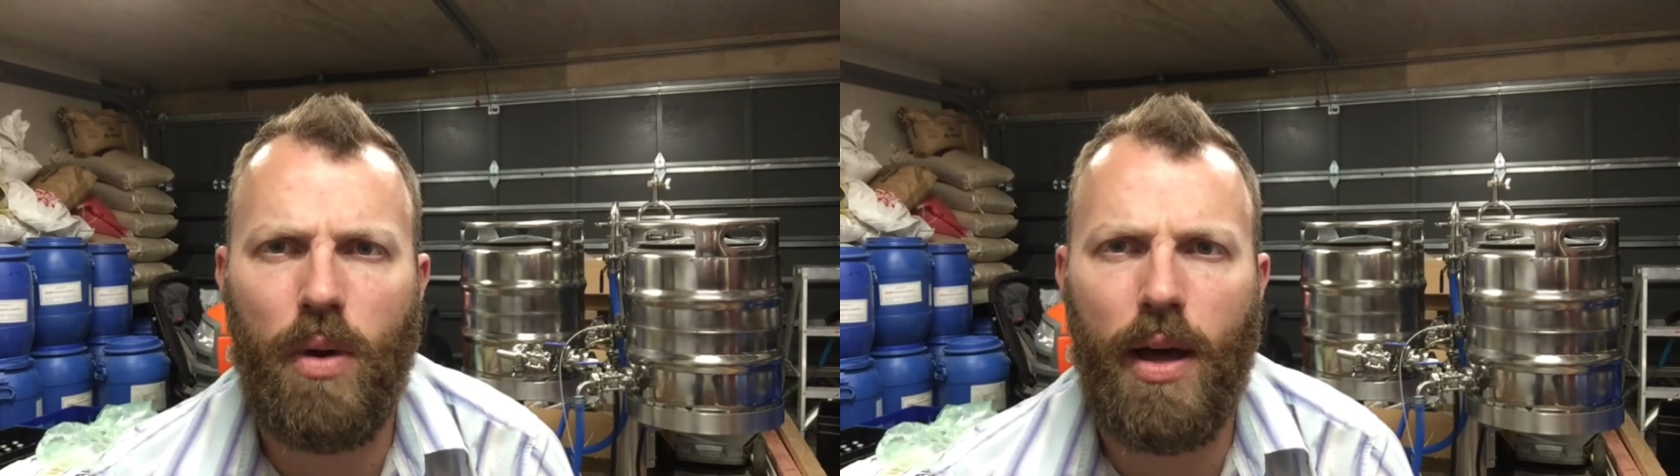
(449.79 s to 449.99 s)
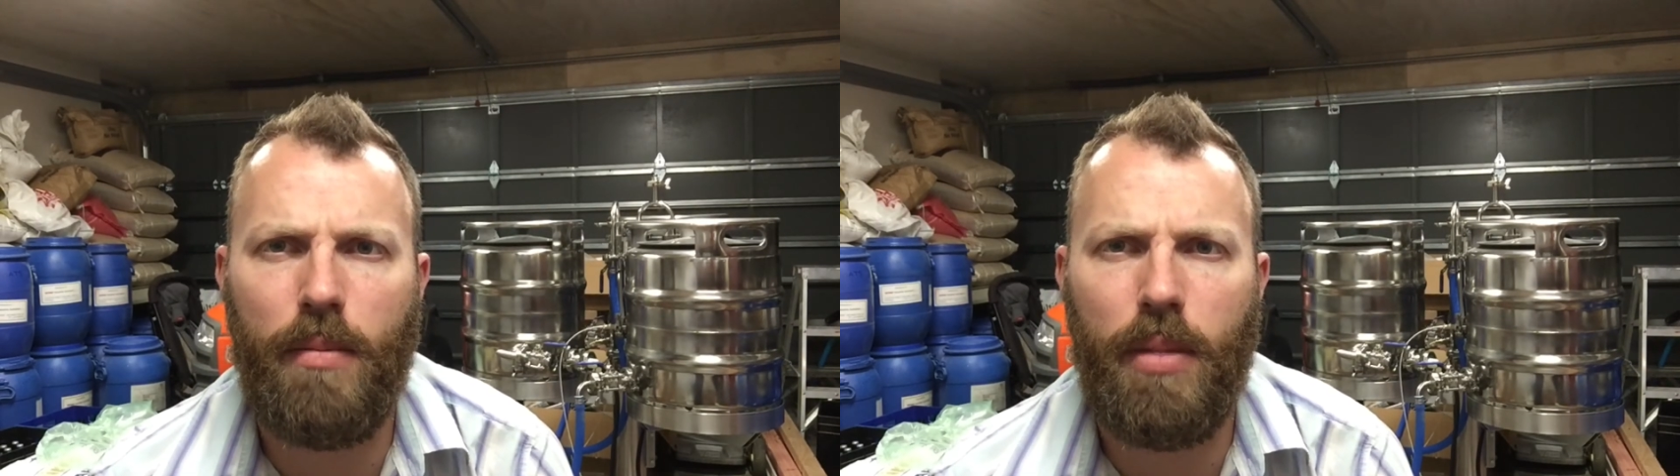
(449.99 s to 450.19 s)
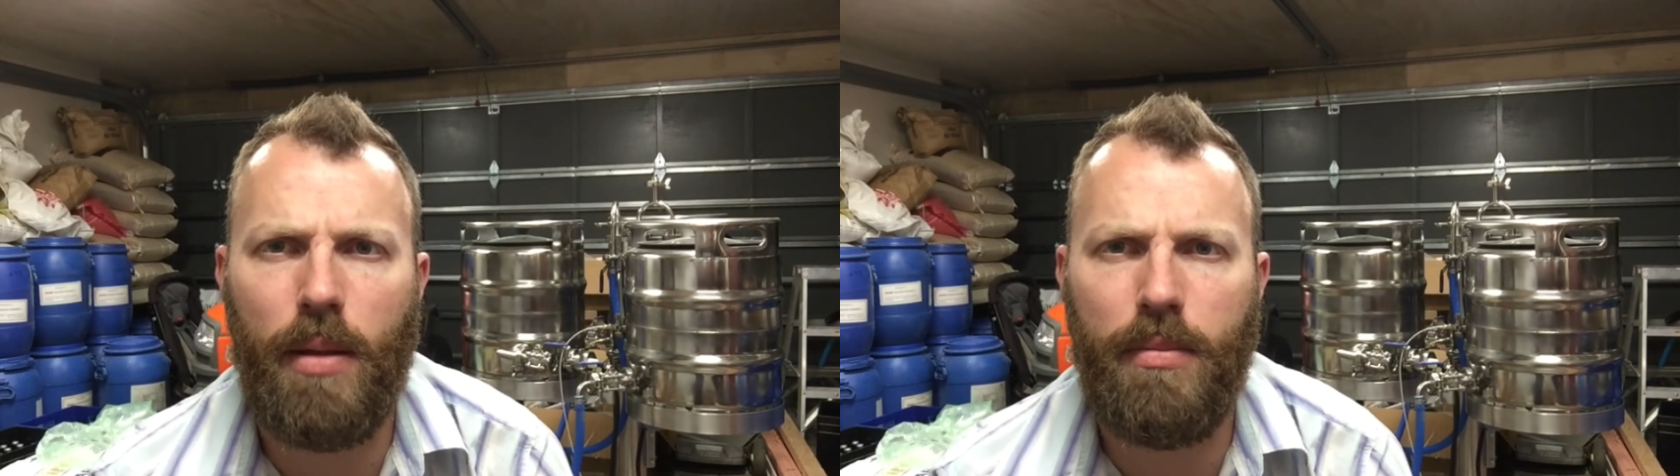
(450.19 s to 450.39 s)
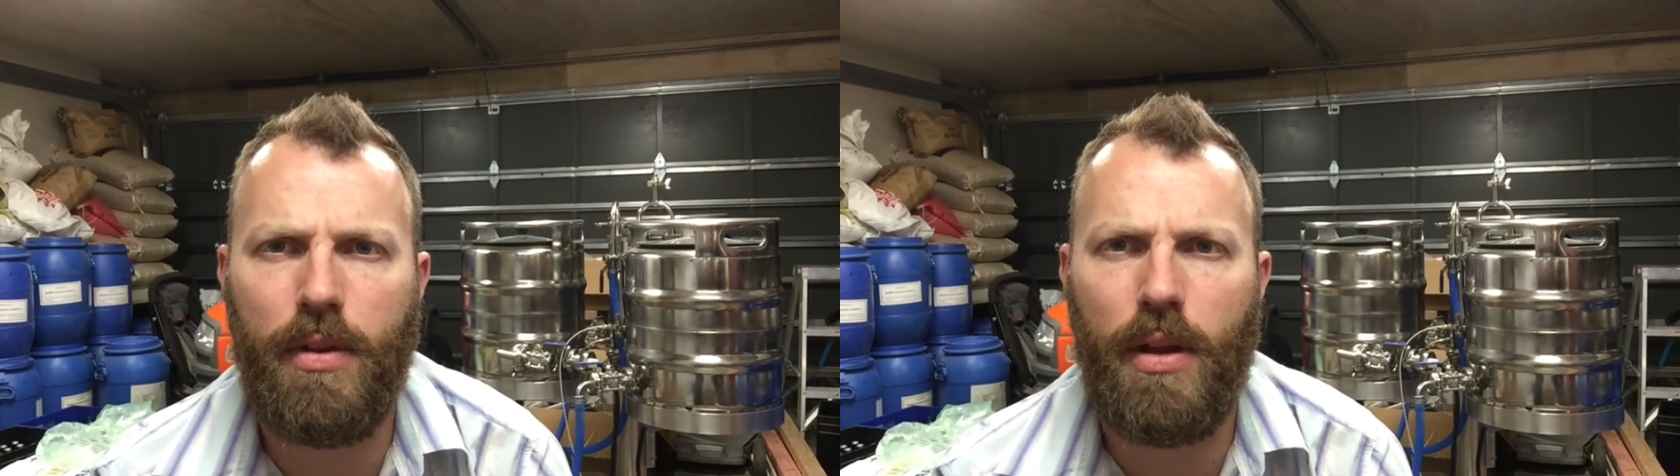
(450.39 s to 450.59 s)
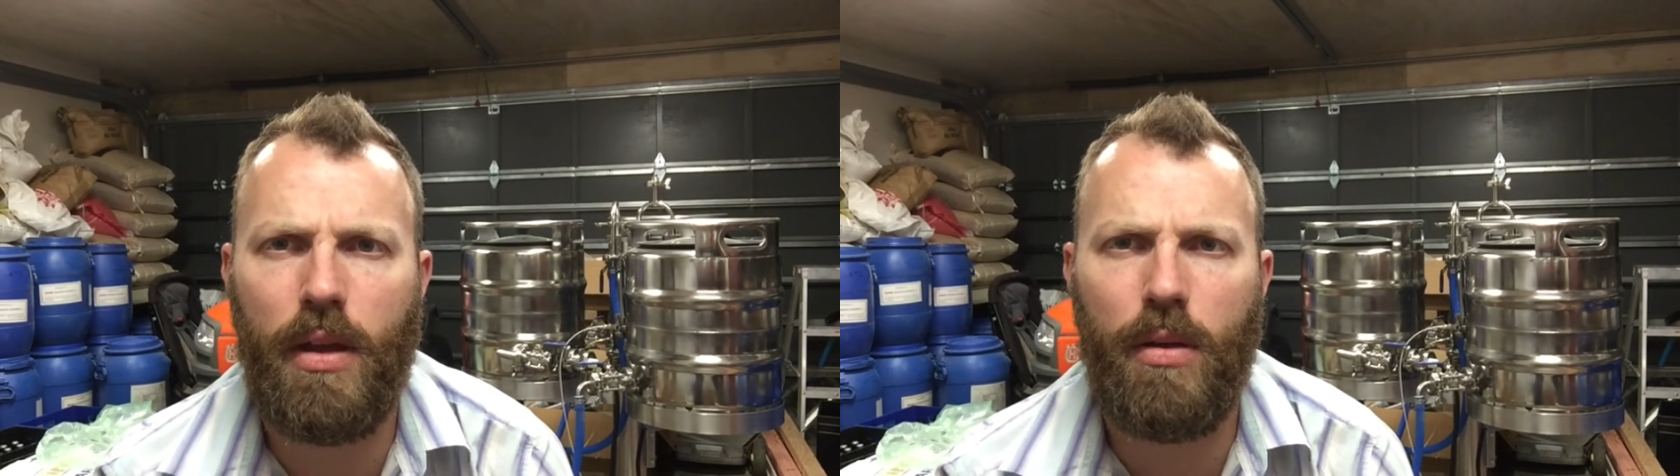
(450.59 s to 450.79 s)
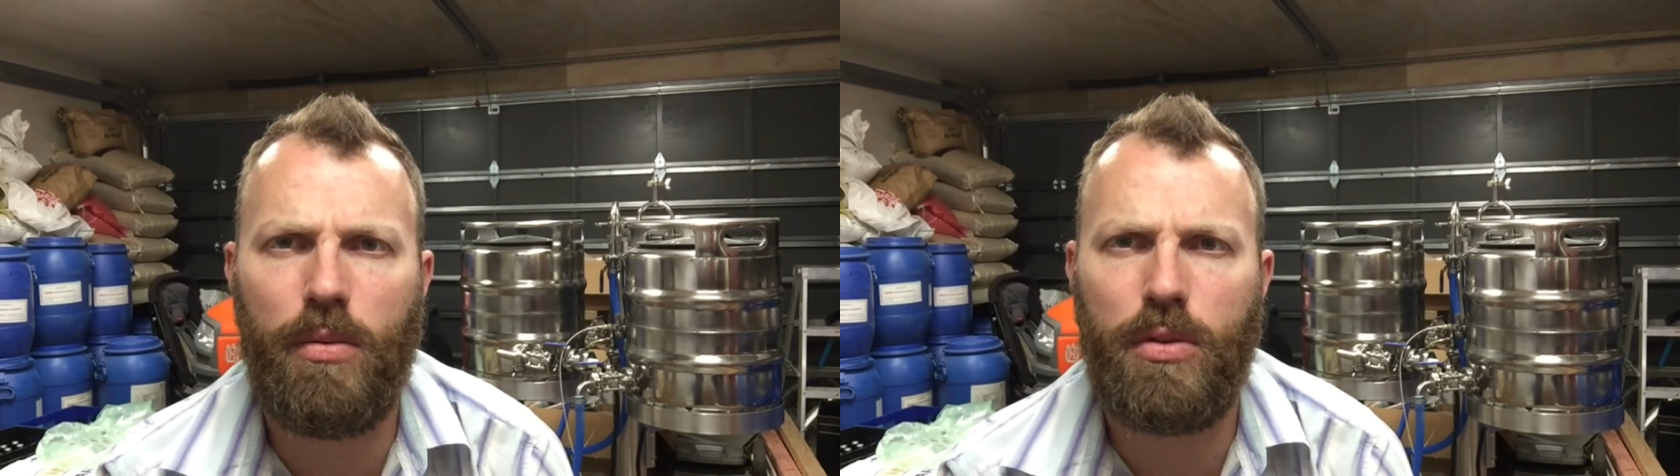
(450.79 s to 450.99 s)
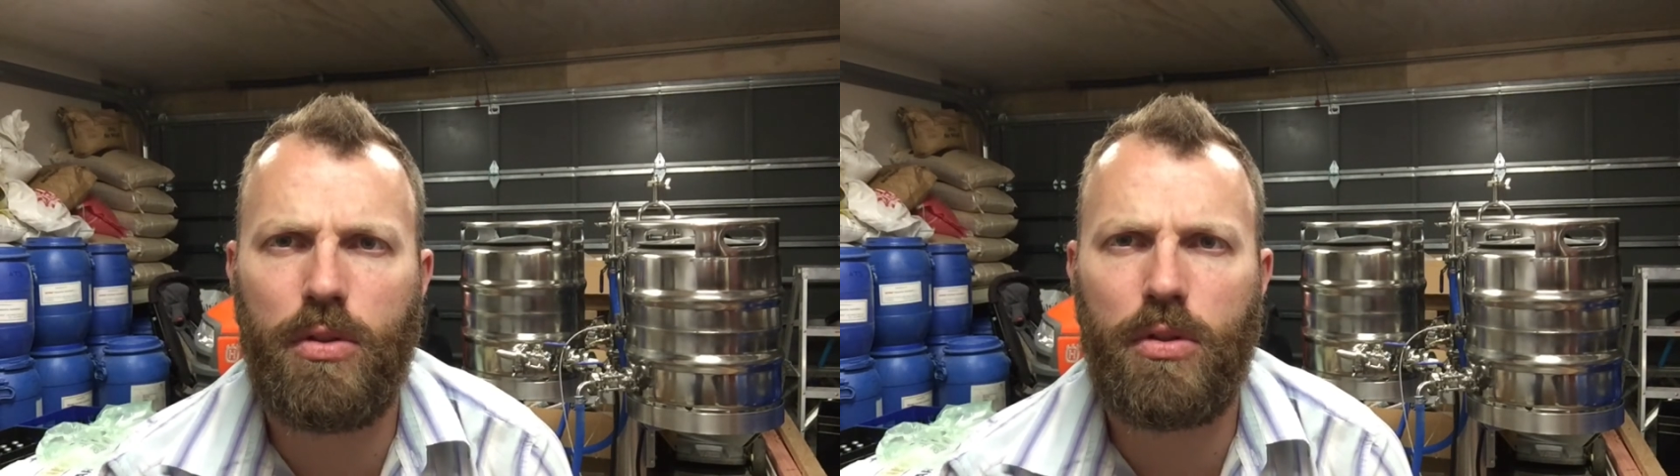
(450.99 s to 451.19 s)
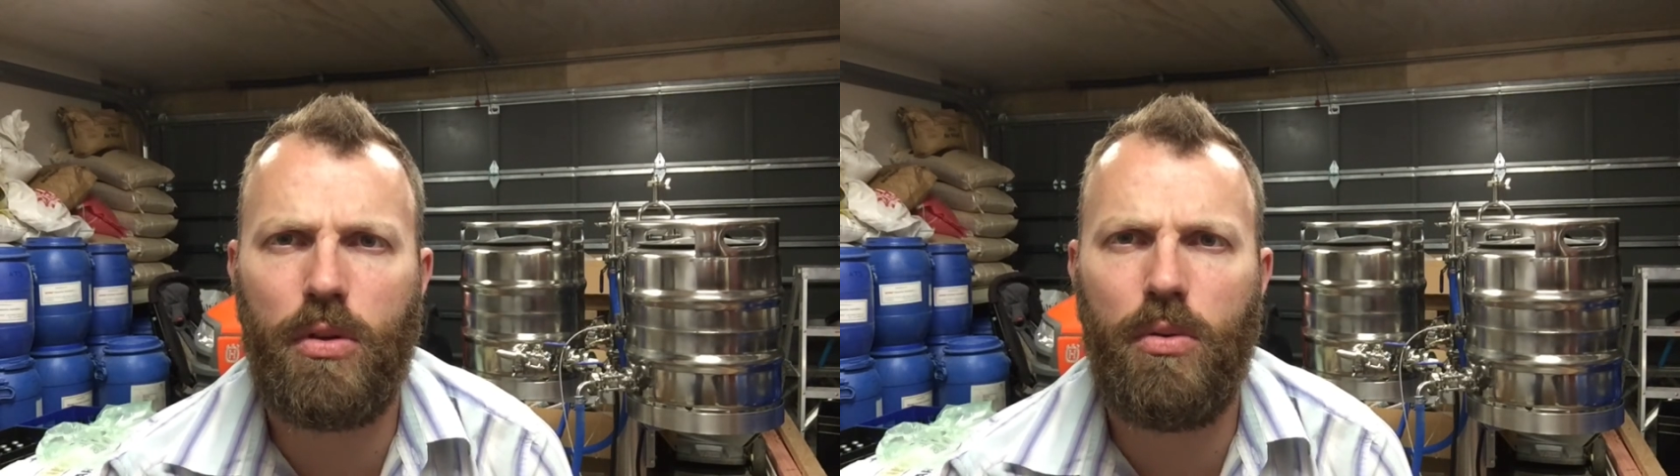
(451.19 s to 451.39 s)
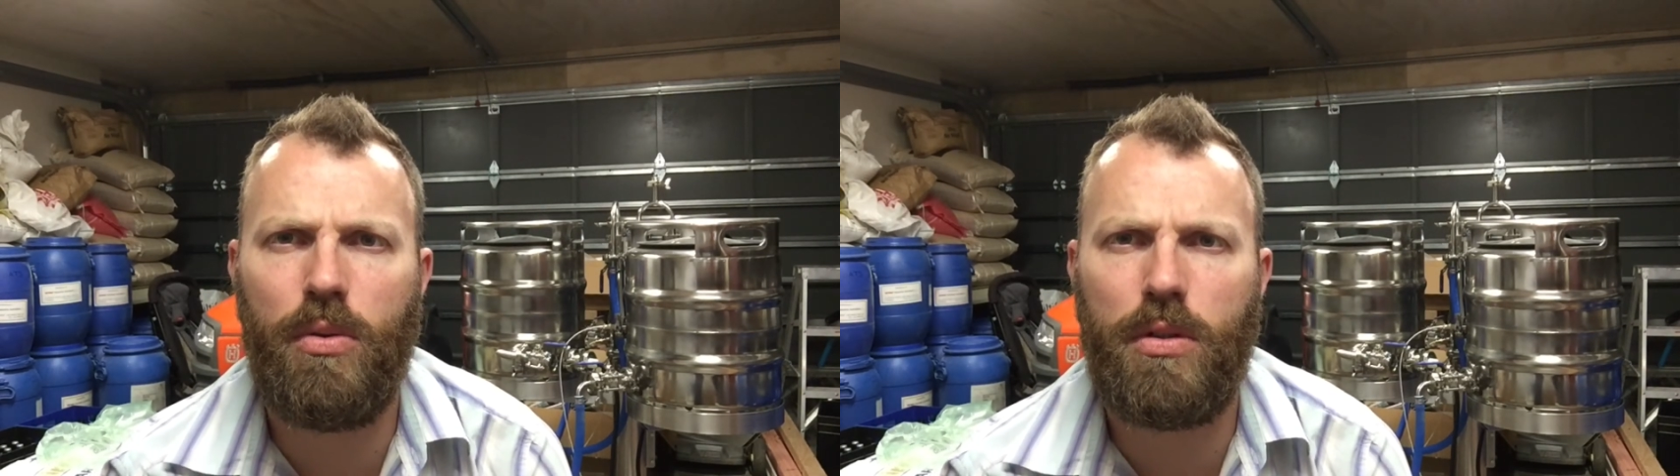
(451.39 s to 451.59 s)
hard plumbed now, which is cool.